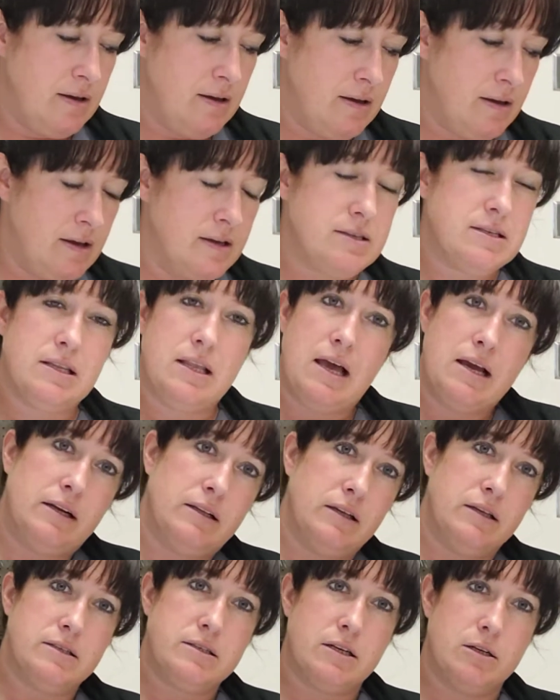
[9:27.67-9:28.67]
it's
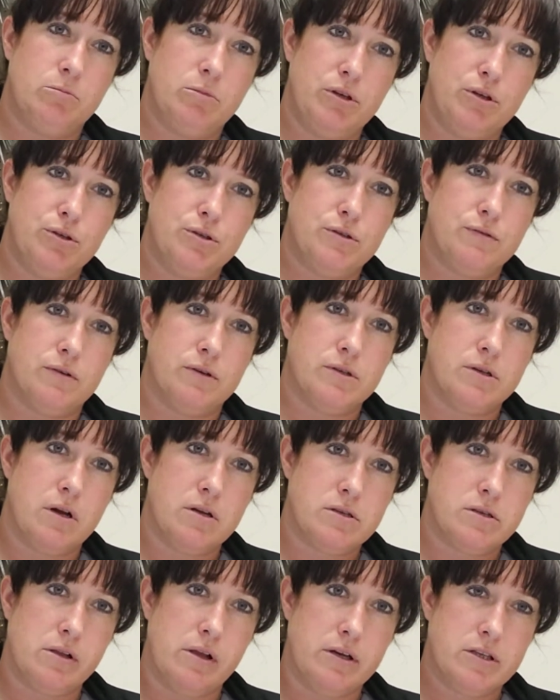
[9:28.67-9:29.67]
likely it's going to be used for
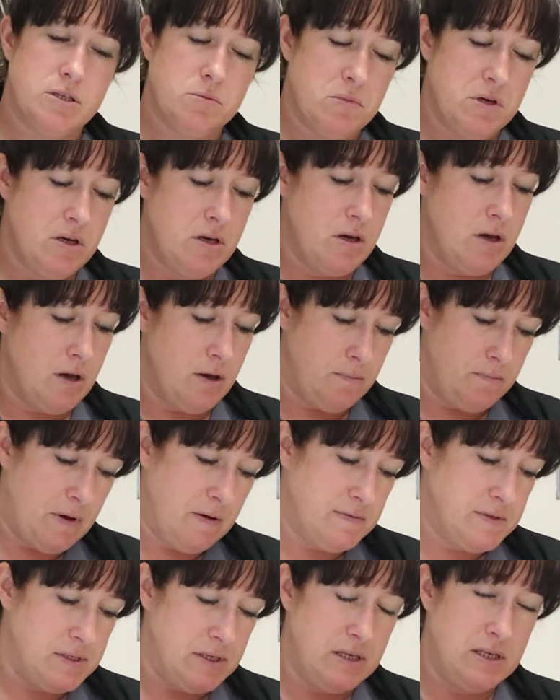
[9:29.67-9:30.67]
tonsillectomy.
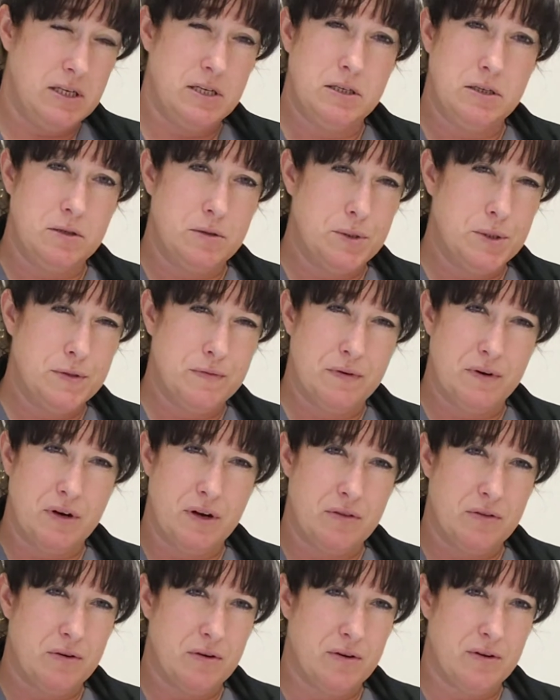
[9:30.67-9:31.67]
I've seen it used for
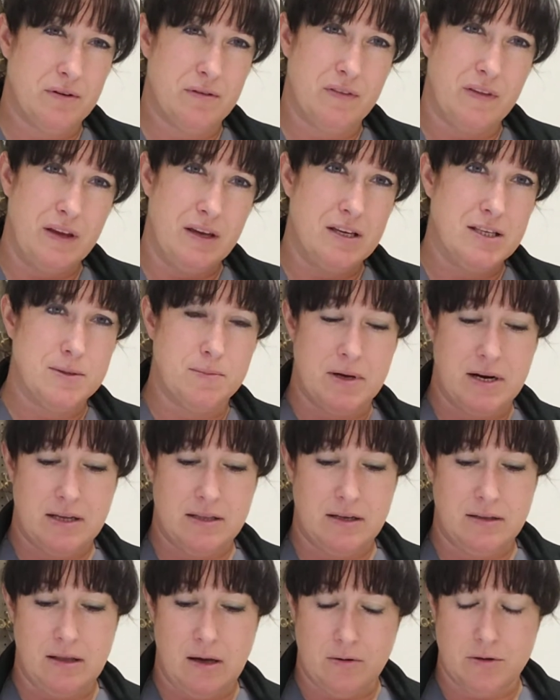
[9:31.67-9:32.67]
other things, but I
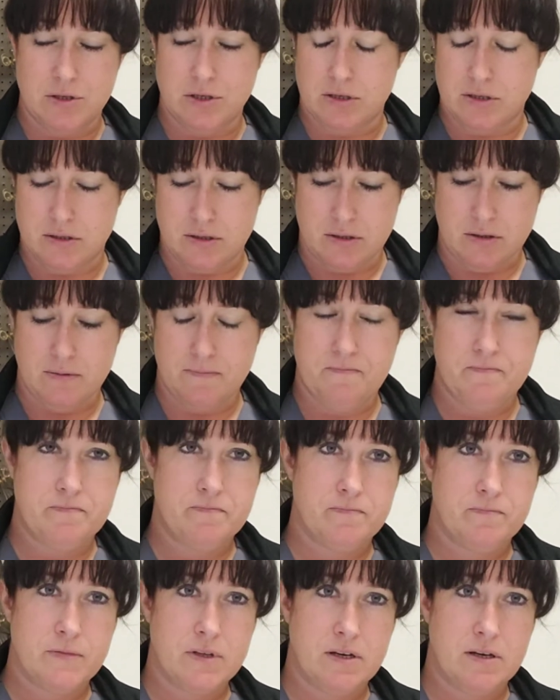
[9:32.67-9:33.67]
think that was just a
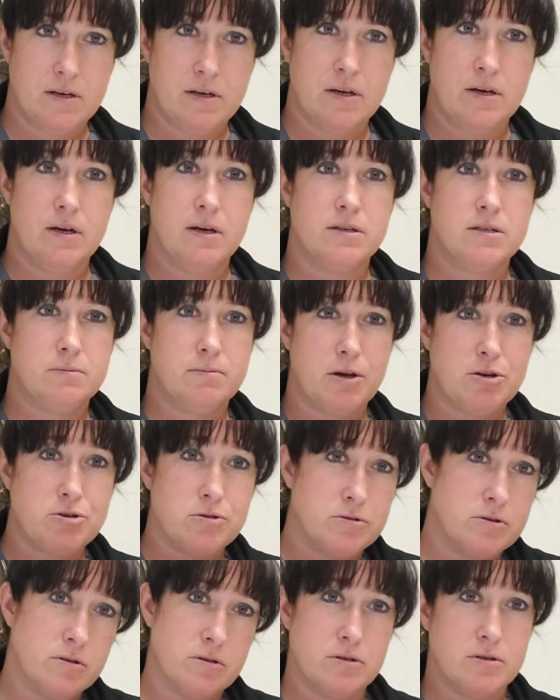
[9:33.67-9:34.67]
special
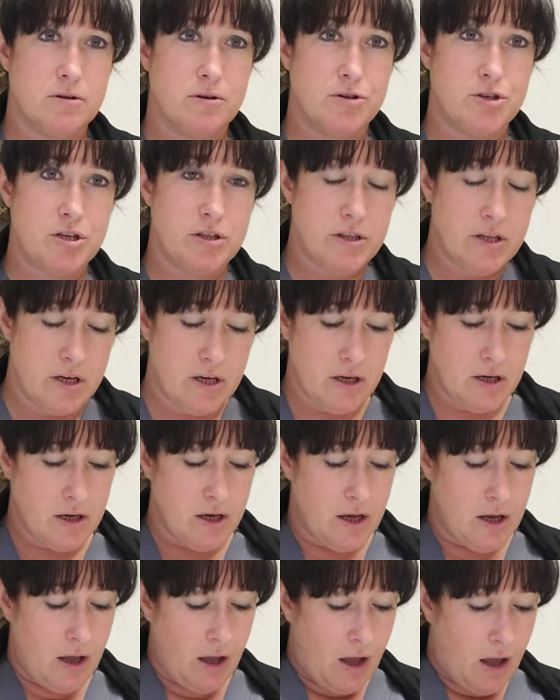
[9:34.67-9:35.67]
to the surgeon thing.
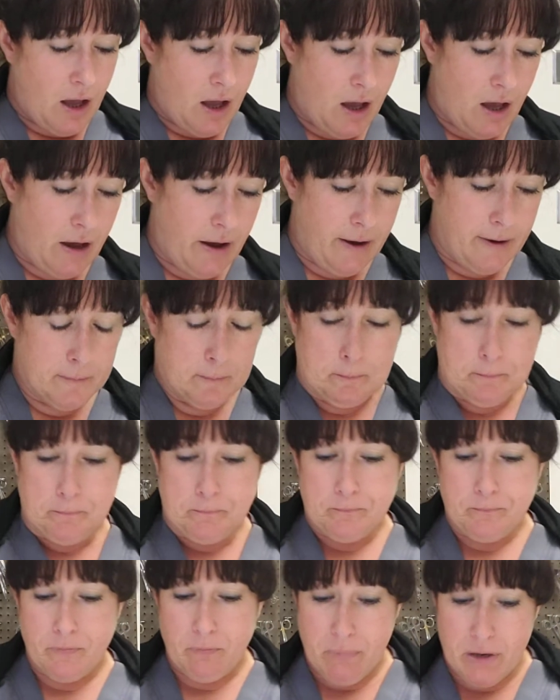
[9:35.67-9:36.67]

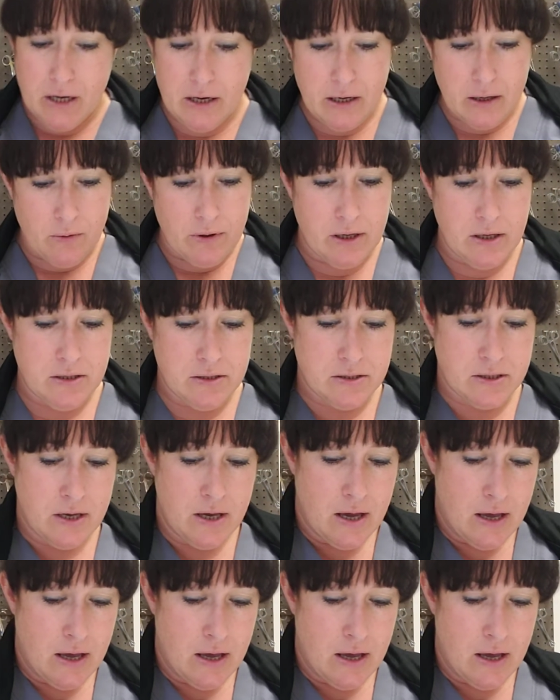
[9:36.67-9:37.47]
But anyways,